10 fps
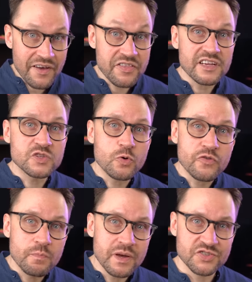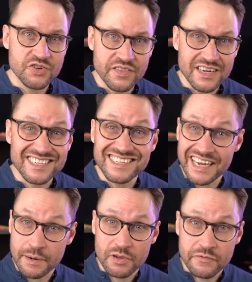I think it's worth mentioning that
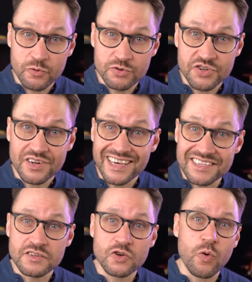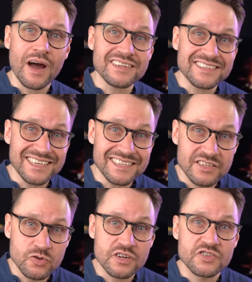Stable Diffusion isn't quite as
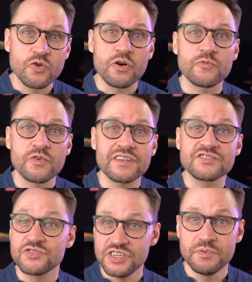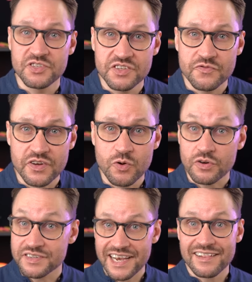easy to get started with as GPT-3
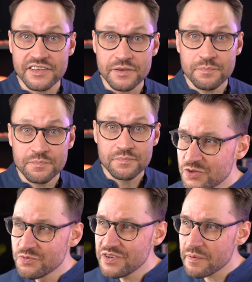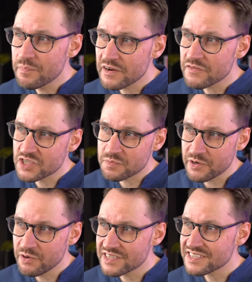or DALL-E. You do need a bit of
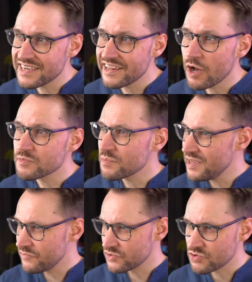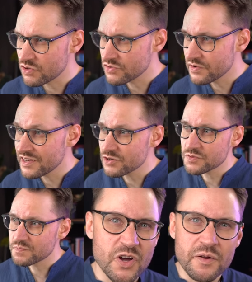experience setting up some infrastructure, and
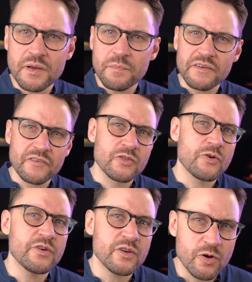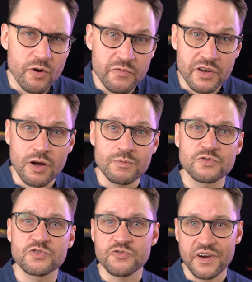there's gonna be a bit of a learning curve when it comes
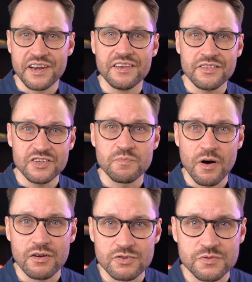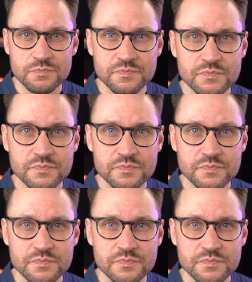to training these models.